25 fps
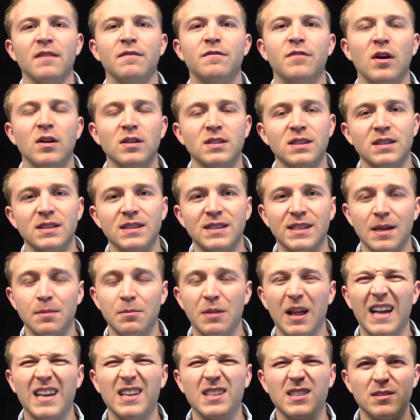of falls in the same
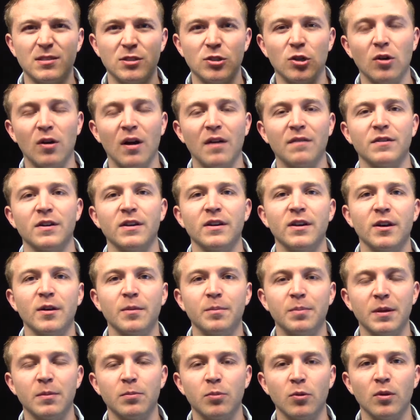line is you'll often hear
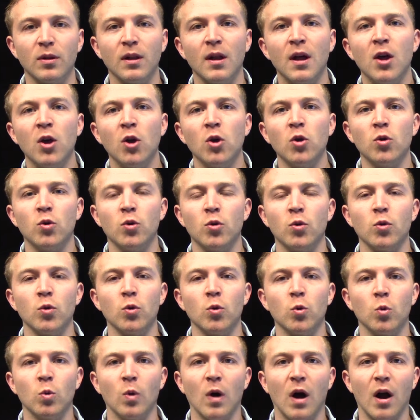people
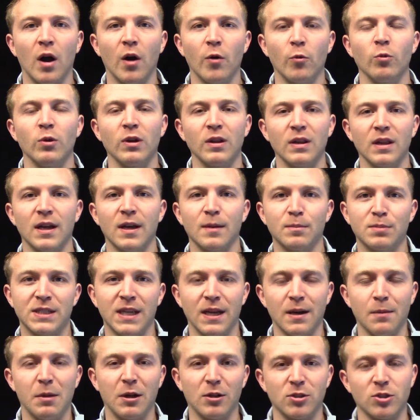who are really
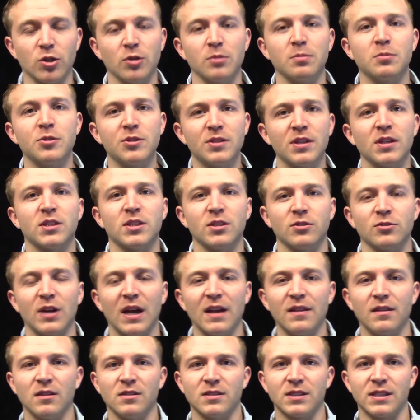upset about certain musicians,
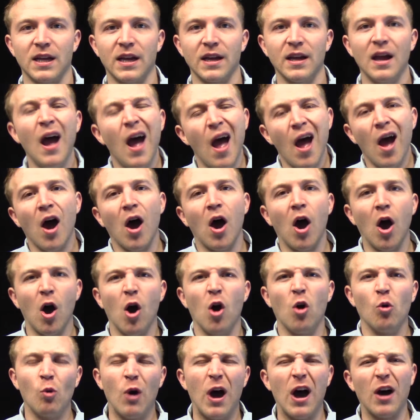right? They'll say,
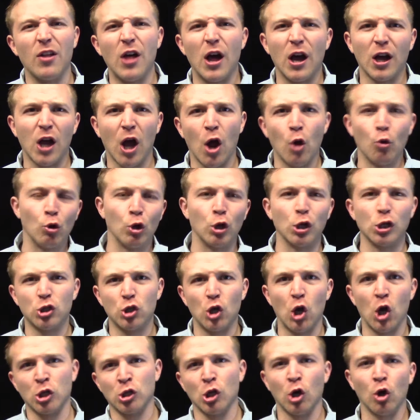oh, wow, that guy really
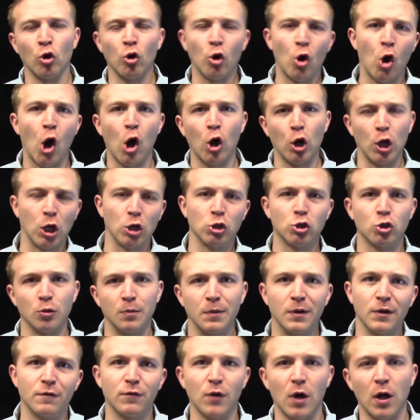sucks. I don't know how he has so
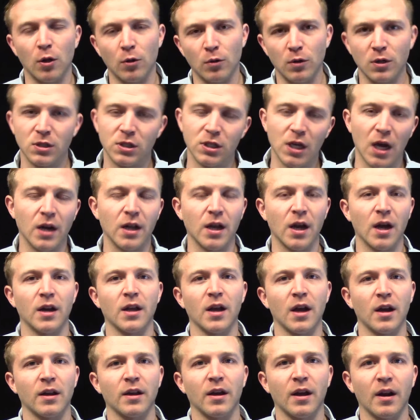many followers, yada, yada,
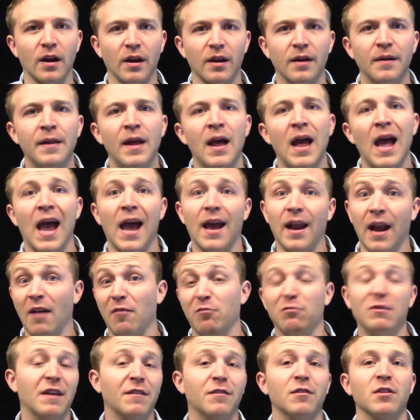yada, yada. And
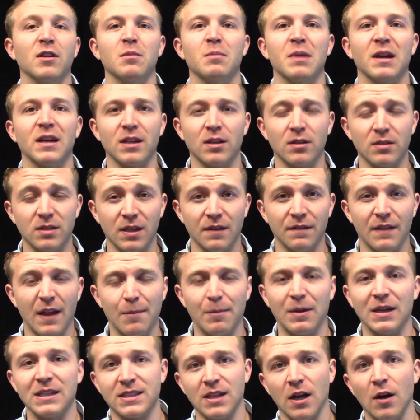I've definitely been guilty of that
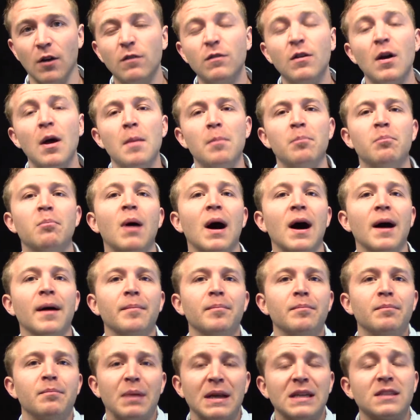myself.
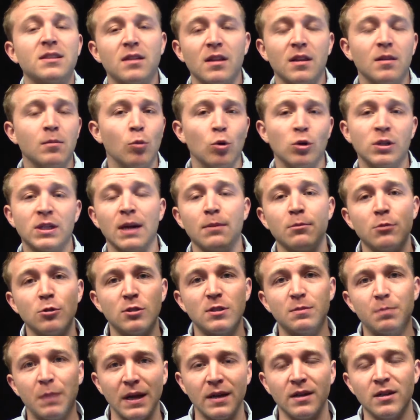But basically, the more time you
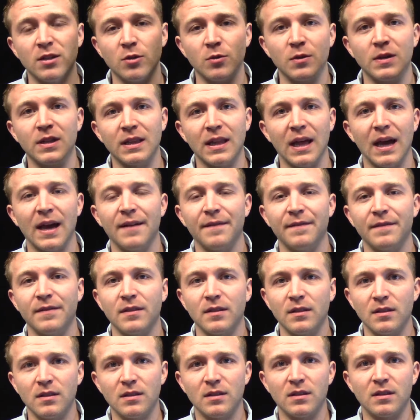spend doing that,
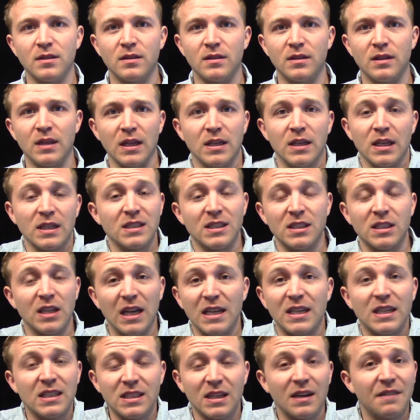it
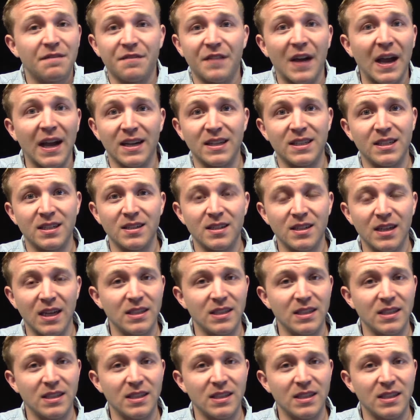doesn't affect